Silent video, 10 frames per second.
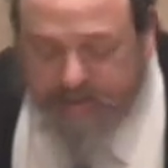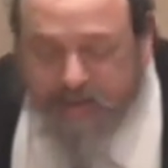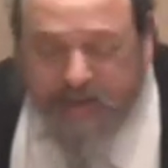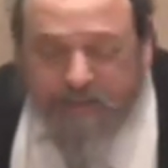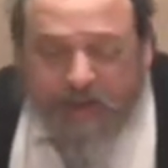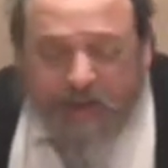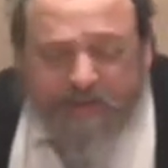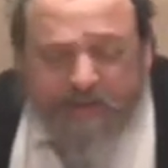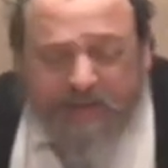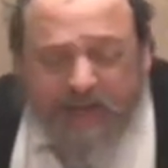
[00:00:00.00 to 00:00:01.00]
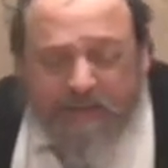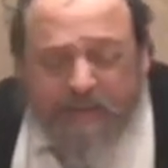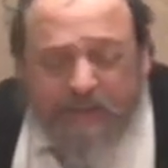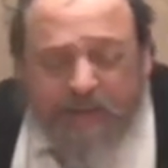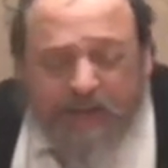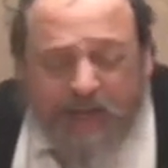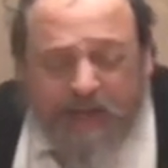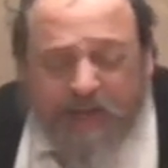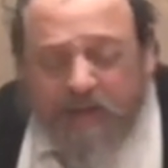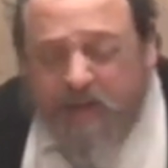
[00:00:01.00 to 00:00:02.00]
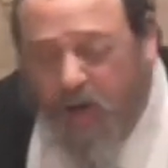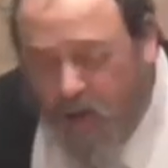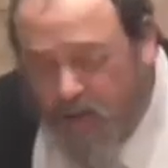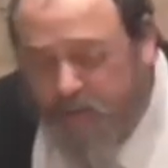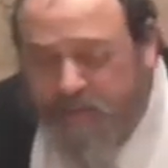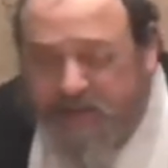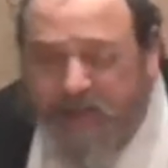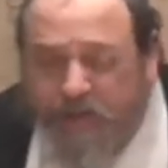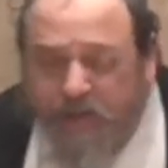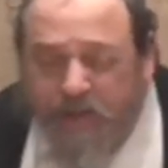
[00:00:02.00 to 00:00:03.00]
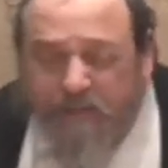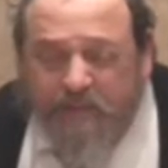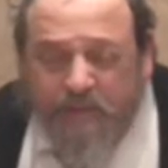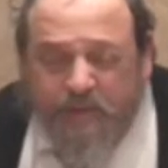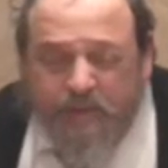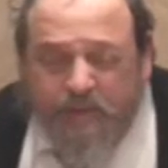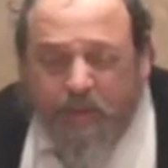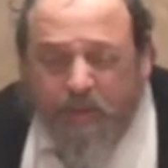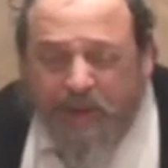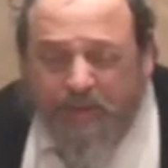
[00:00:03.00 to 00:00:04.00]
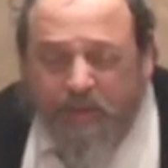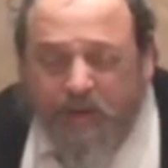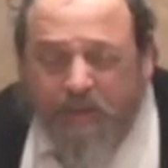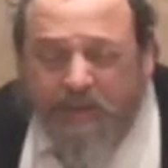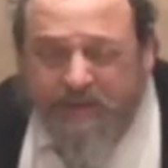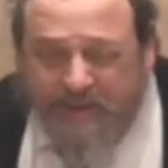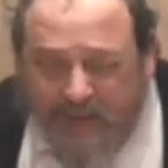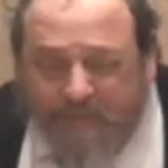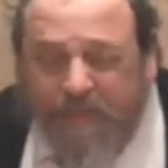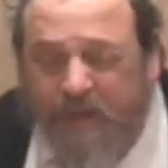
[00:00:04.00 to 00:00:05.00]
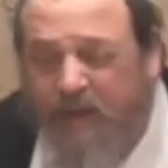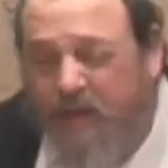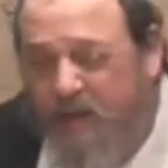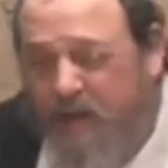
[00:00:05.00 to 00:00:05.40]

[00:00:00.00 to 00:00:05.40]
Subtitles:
the same kind of a statement, but not in the kardom section of the Mishnah, but rather on the seifa